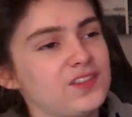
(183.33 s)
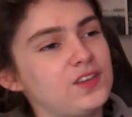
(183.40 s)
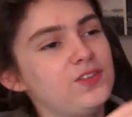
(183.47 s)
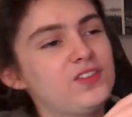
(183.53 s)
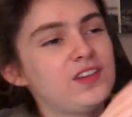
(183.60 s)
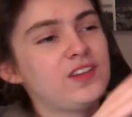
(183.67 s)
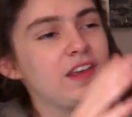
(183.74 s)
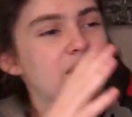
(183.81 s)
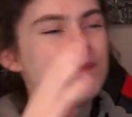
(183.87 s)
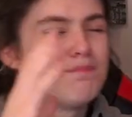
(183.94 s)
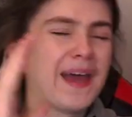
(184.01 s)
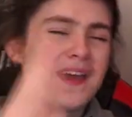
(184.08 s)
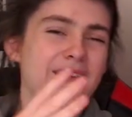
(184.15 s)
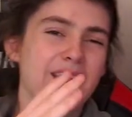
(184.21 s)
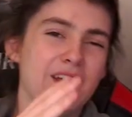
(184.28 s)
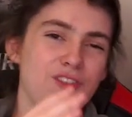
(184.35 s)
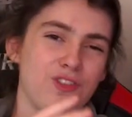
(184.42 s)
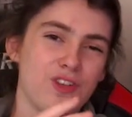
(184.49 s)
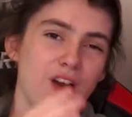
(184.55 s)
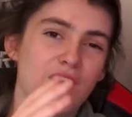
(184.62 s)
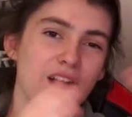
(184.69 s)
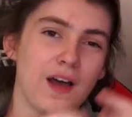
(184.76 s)
You see a mayonnaise
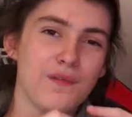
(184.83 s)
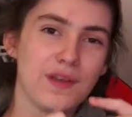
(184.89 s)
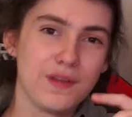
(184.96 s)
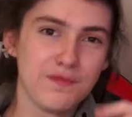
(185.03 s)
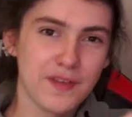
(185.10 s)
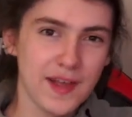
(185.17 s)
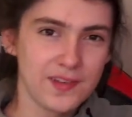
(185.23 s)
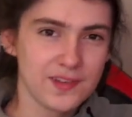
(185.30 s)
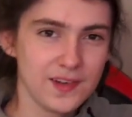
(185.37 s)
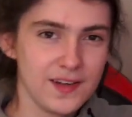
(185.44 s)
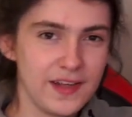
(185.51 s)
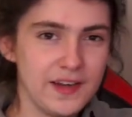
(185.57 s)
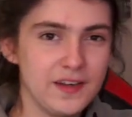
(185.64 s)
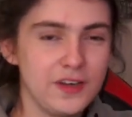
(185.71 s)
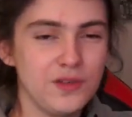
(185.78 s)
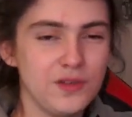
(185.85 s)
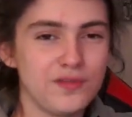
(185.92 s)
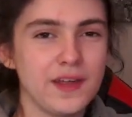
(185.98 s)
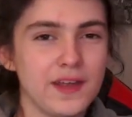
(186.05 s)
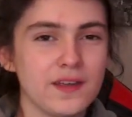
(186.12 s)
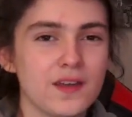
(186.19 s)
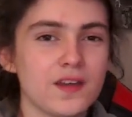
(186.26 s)
jar covered in Vaseline and you
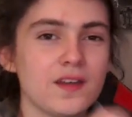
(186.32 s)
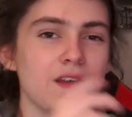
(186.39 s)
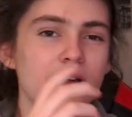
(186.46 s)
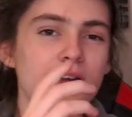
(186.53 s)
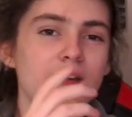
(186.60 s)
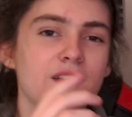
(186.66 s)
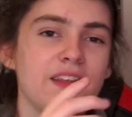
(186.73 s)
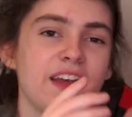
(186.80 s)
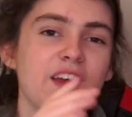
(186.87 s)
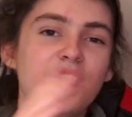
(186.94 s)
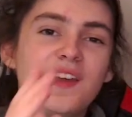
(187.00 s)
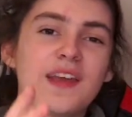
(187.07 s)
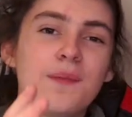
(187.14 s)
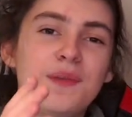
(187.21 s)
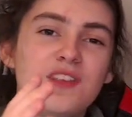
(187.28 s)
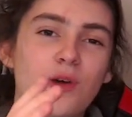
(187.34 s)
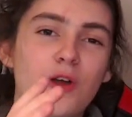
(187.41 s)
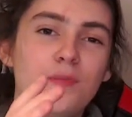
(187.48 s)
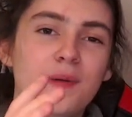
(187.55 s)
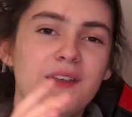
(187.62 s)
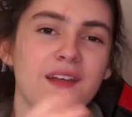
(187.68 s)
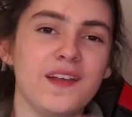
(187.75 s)
think, they're going to get me to
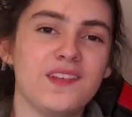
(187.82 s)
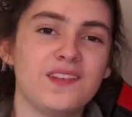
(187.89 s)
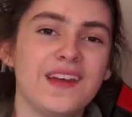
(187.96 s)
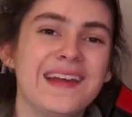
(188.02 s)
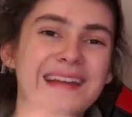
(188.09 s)
open this.